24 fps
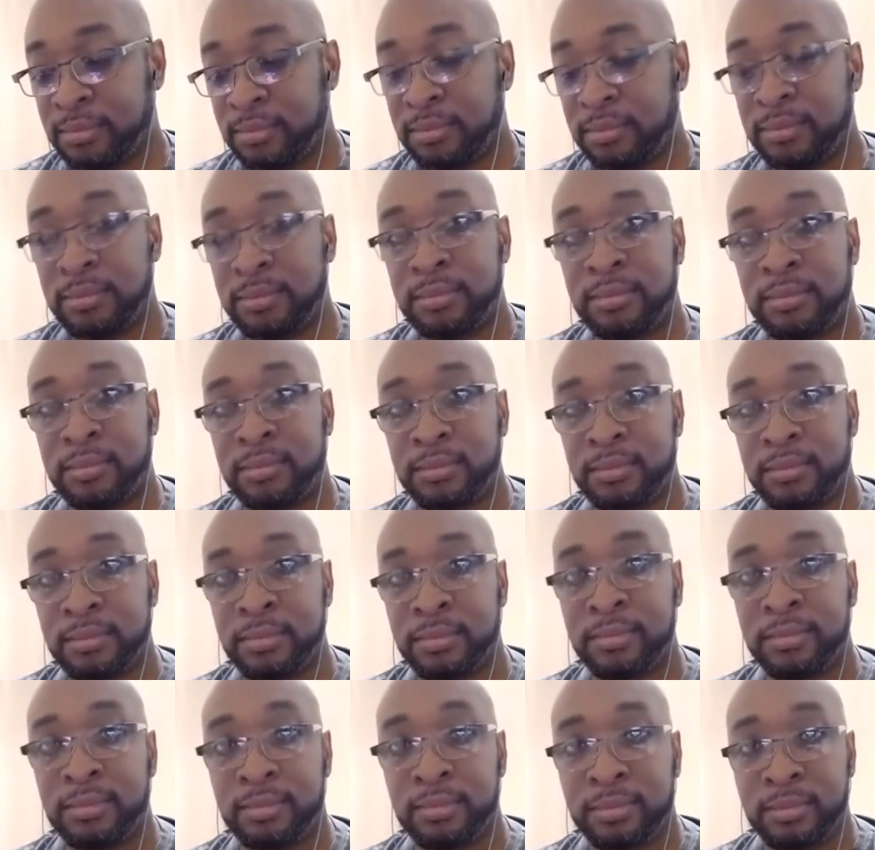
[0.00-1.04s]

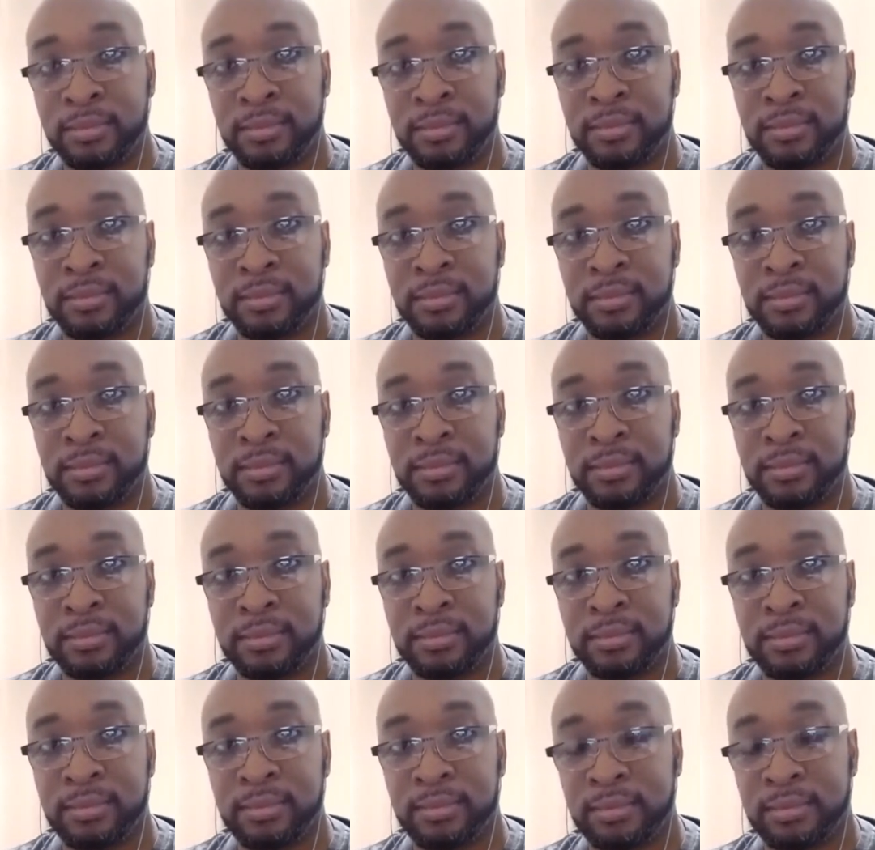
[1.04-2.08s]

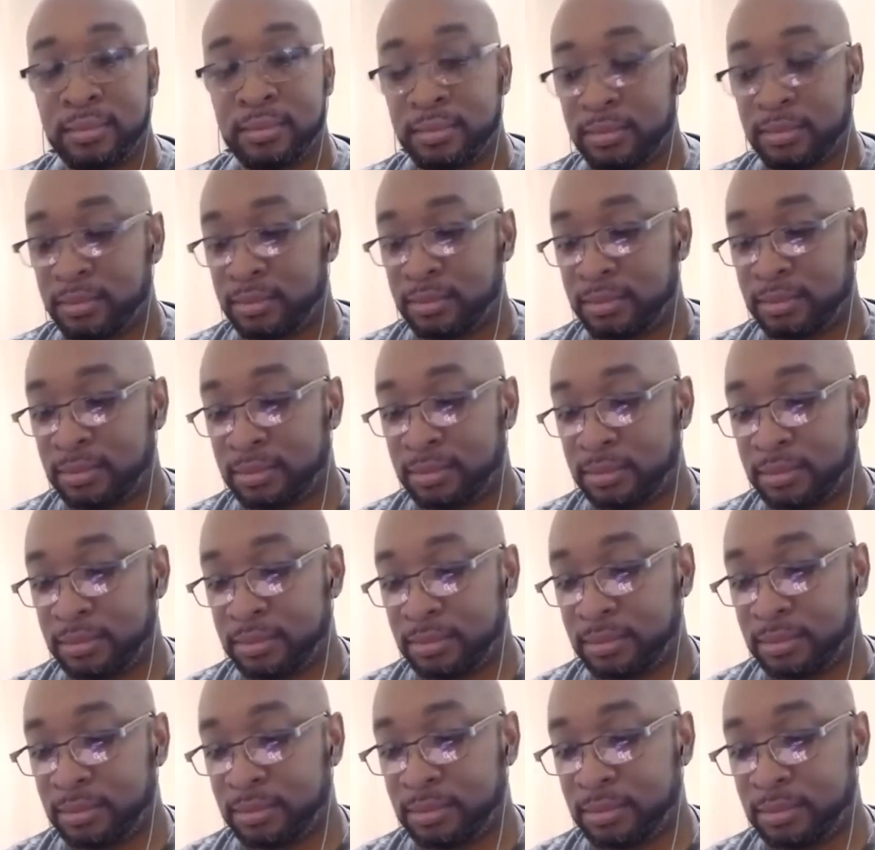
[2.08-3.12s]

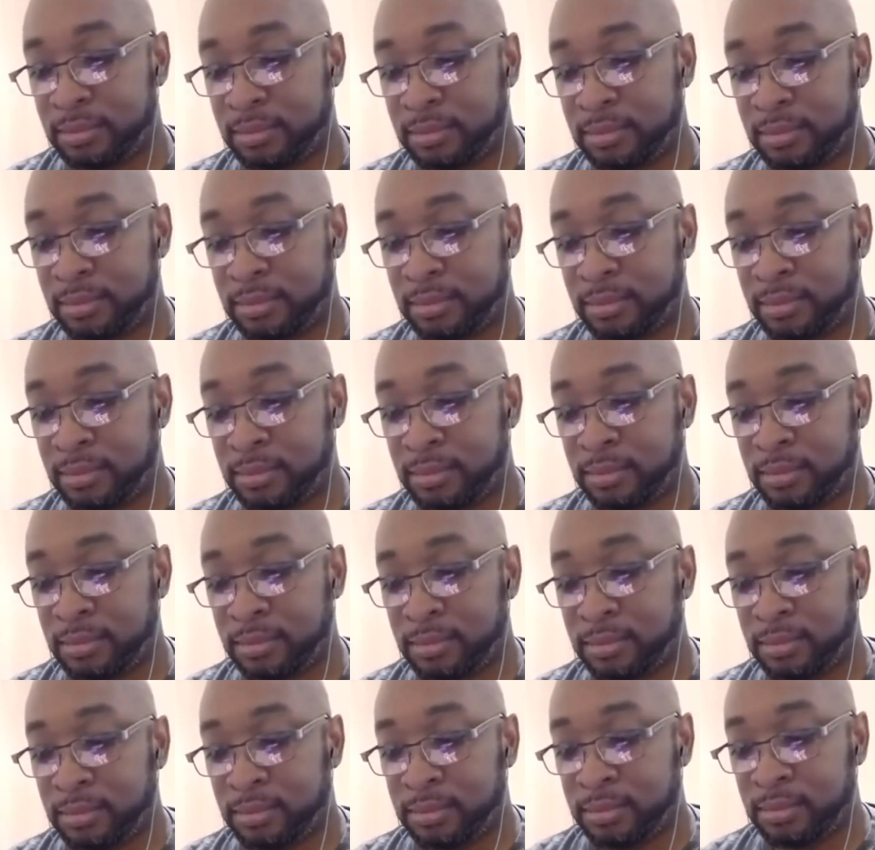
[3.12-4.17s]

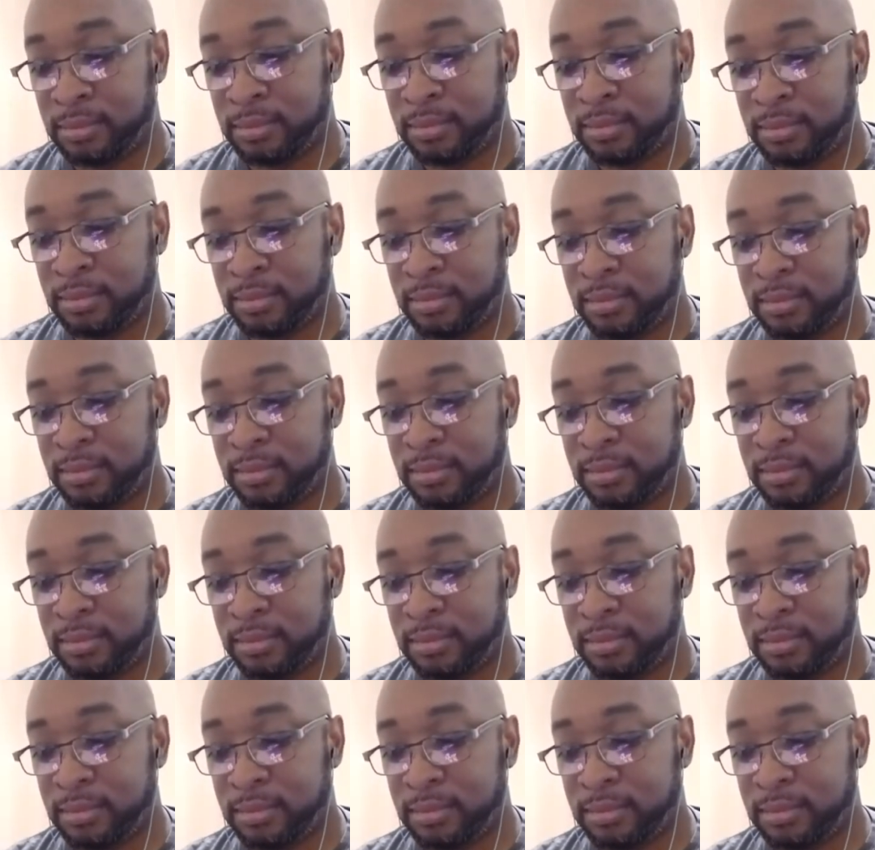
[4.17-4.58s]
The person shown says nothing.